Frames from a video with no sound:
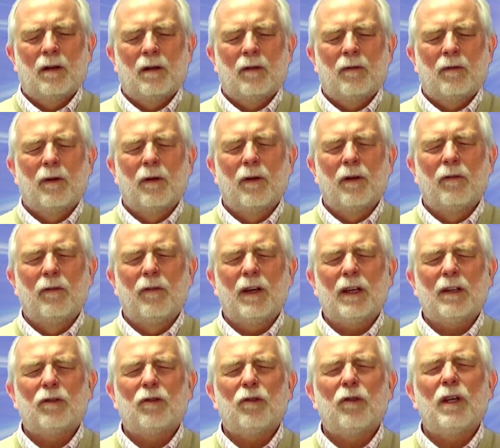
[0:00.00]
for the
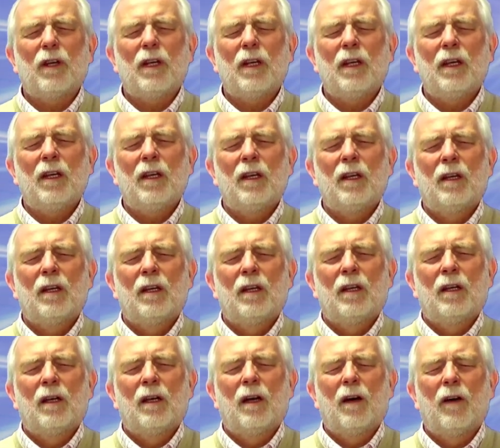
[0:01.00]
victory
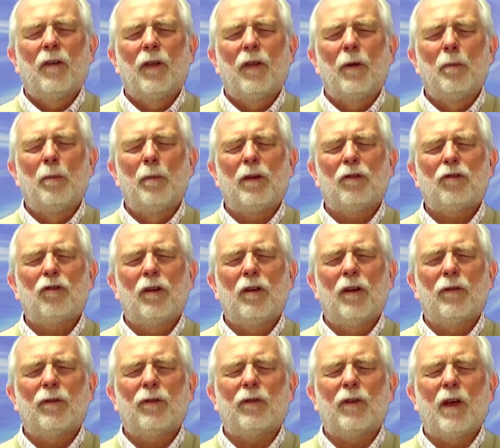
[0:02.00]
of the mission
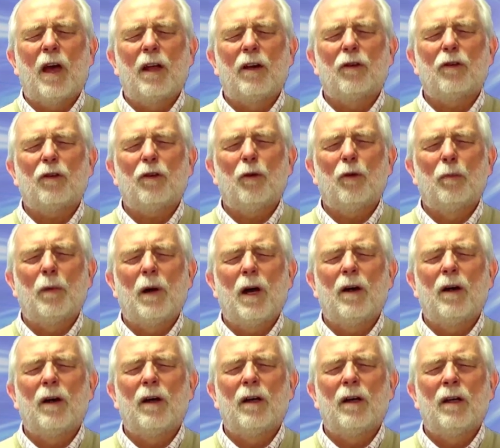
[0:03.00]
of Sana
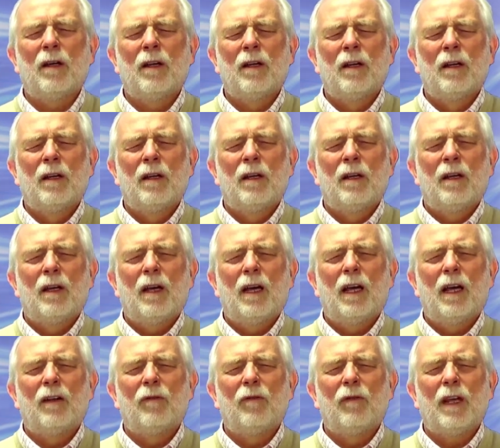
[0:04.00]
Kumara
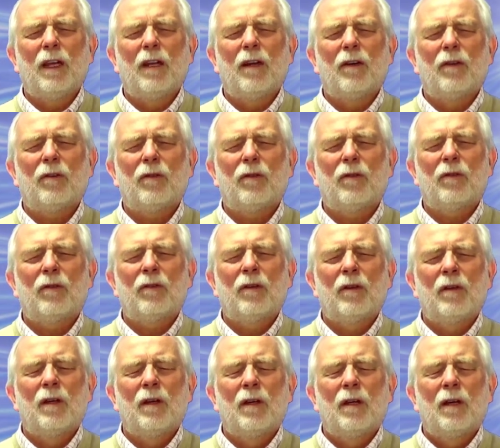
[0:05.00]
and Venus
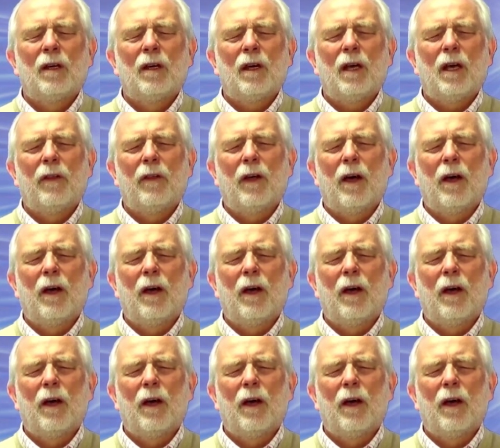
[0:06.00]
and the